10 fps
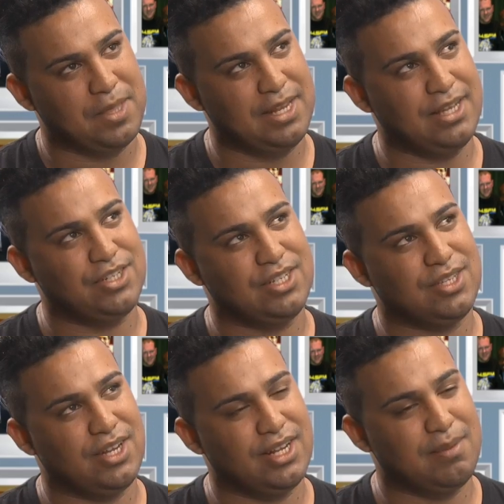Well, I actually
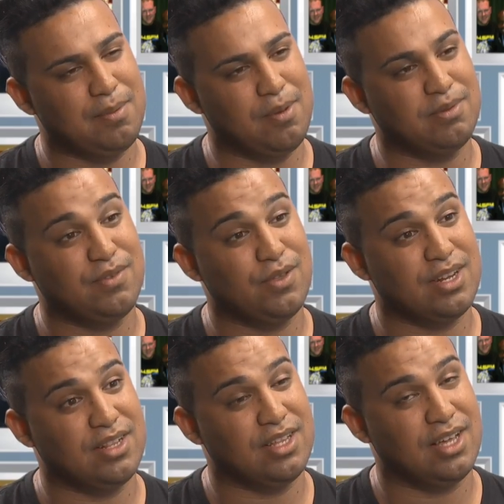started at my mom's
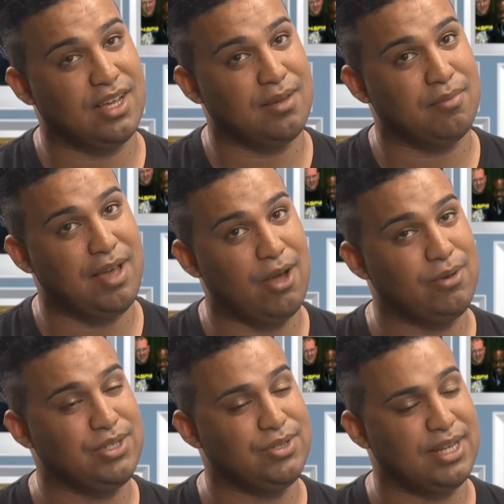funeral. I
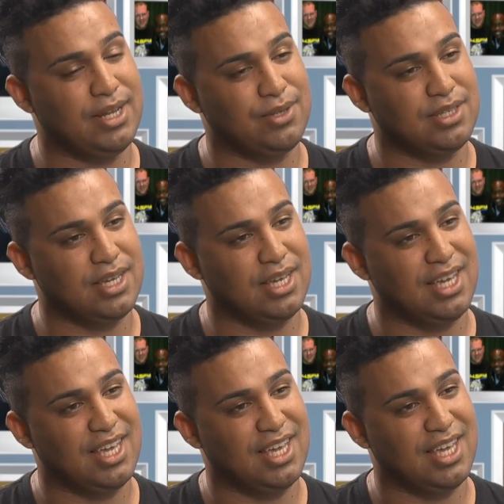always knew that I could sing.